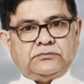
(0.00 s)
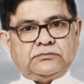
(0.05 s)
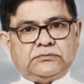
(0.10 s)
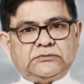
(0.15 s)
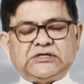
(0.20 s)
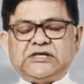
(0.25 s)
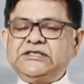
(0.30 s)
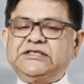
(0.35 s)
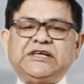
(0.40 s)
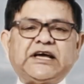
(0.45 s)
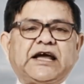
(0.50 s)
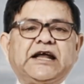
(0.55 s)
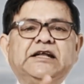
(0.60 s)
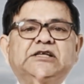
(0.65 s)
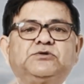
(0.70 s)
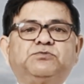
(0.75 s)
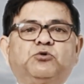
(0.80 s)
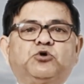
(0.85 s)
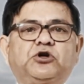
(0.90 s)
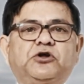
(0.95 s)
Then second
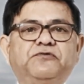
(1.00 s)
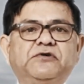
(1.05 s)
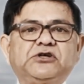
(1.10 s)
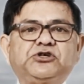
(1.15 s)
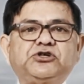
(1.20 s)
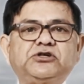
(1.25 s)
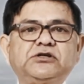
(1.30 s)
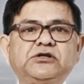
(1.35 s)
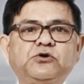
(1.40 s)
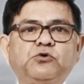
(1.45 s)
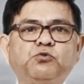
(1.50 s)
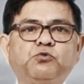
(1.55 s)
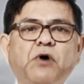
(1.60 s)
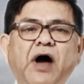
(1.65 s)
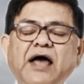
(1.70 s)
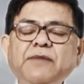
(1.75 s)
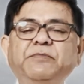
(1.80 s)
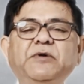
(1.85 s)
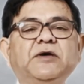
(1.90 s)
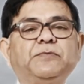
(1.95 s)
is motivation.
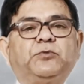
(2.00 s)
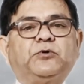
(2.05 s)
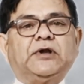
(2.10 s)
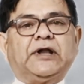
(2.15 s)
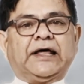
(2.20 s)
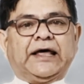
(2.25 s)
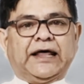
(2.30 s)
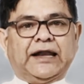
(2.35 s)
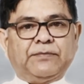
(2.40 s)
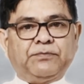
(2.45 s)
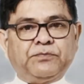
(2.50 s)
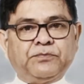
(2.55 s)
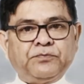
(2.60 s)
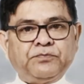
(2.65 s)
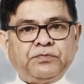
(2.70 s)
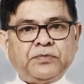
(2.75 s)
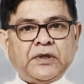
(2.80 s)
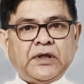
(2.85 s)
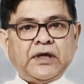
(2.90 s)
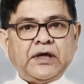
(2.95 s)
Why people help?
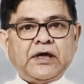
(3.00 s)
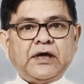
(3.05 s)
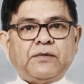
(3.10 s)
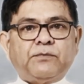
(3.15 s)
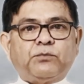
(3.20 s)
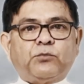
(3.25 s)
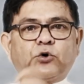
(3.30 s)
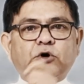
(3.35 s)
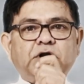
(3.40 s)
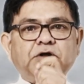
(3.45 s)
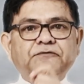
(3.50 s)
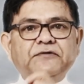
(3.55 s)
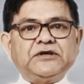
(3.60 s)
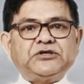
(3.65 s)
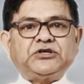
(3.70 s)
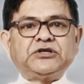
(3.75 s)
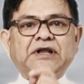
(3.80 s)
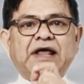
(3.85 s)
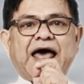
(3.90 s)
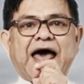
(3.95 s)

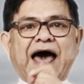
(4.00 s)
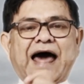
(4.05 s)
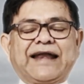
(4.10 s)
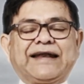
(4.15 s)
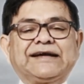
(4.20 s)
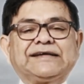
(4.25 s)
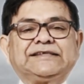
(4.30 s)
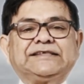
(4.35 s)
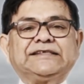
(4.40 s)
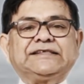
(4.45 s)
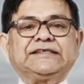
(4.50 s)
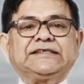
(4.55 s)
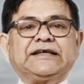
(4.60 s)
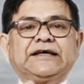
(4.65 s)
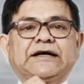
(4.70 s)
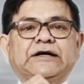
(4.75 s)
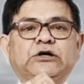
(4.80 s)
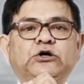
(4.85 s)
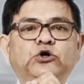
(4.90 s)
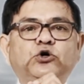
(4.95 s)
Motivation addresses
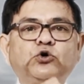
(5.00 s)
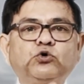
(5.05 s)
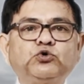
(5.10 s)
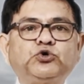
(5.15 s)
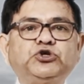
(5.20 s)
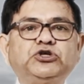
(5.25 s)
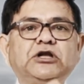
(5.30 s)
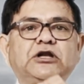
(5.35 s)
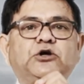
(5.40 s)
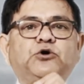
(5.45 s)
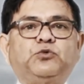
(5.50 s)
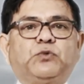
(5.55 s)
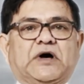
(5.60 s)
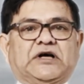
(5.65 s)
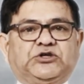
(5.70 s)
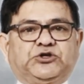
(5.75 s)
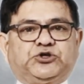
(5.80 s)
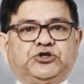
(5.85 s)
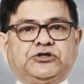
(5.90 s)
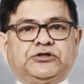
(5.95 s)
a crucial
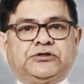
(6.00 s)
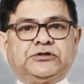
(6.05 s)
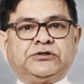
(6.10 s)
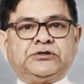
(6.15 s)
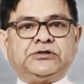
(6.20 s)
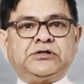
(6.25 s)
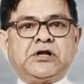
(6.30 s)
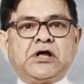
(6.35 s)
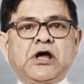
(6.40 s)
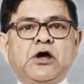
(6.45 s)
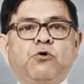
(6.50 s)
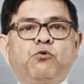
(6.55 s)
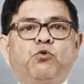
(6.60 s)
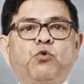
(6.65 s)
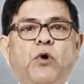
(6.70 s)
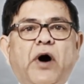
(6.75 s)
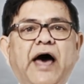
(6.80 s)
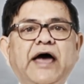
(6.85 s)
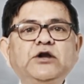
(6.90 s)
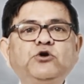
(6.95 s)
question.
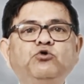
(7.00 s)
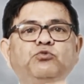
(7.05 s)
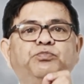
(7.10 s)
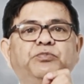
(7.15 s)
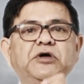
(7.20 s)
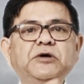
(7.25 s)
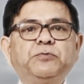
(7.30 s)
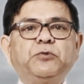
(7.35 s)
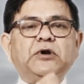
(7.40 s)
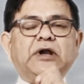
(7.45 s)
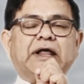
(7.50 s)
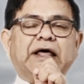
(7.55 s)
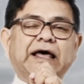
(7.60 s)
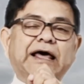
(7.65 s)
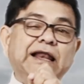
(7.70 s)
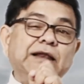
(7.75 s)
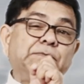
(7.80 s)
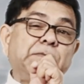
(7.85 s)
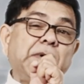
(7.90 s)
Why do people help